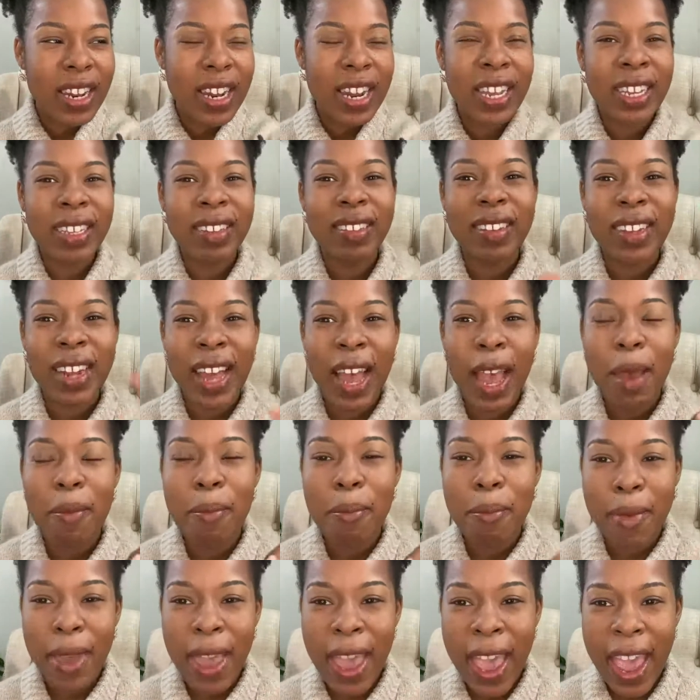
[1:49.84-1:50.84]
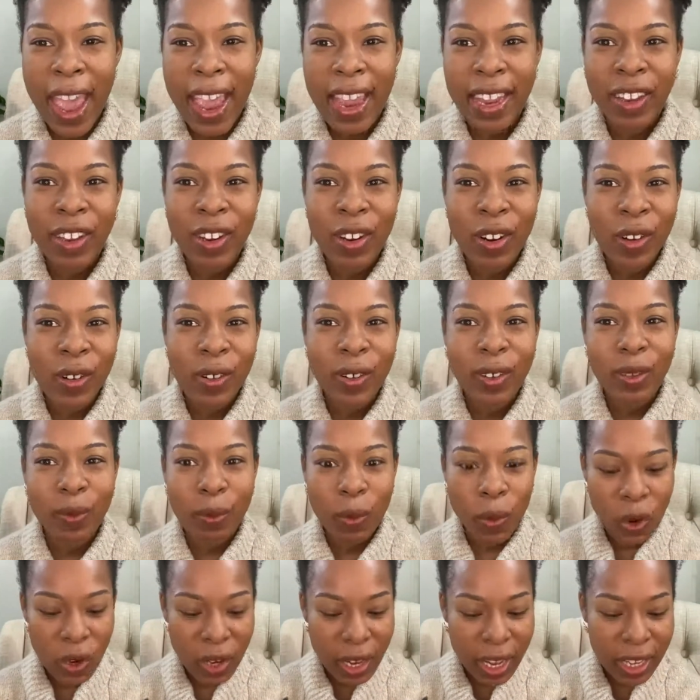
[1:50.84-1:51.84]
it's not matte, you know, it's
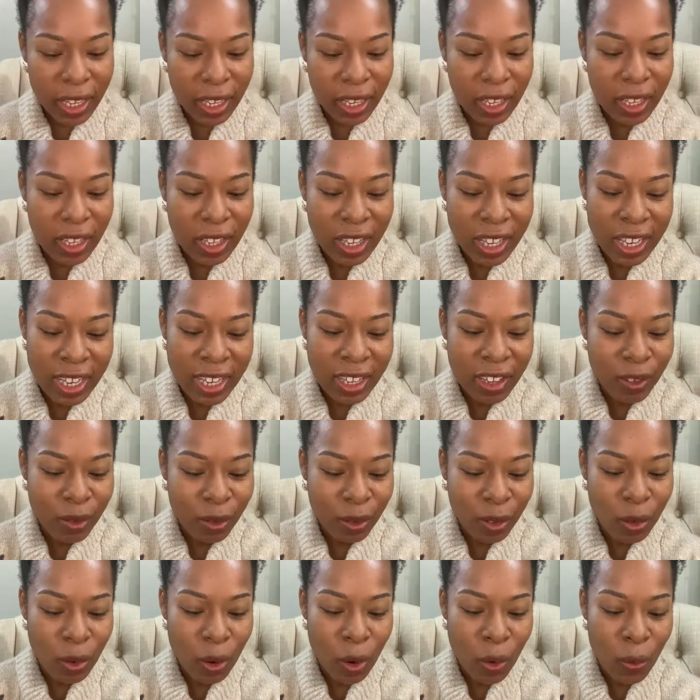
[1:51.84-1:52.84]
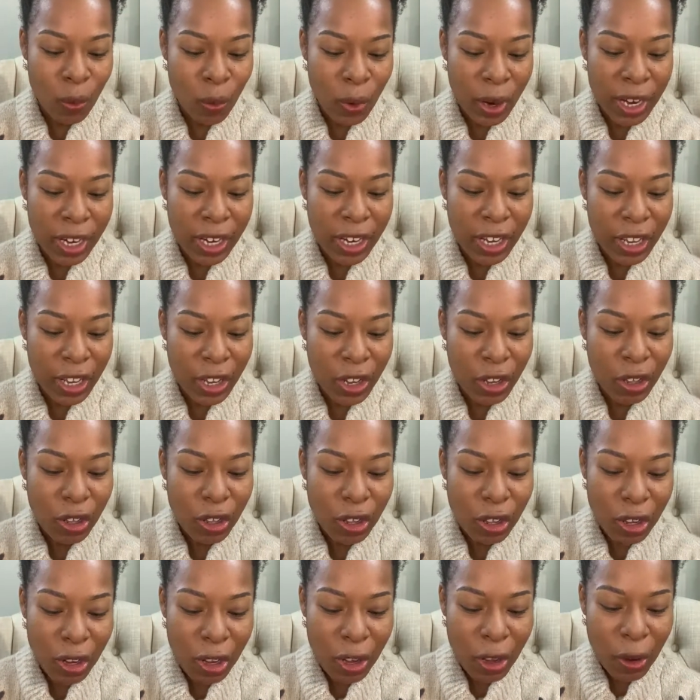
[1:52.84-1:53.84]
more like it gives you a radiant
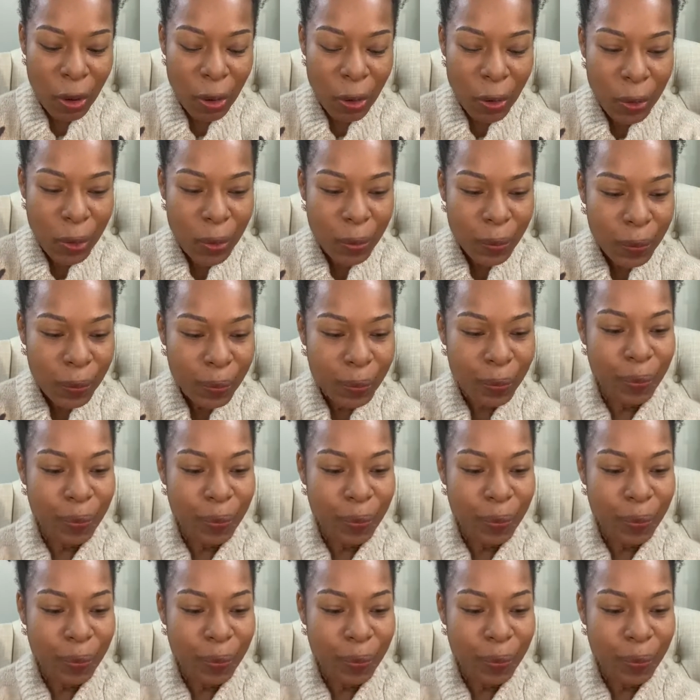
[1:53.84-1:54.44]
glow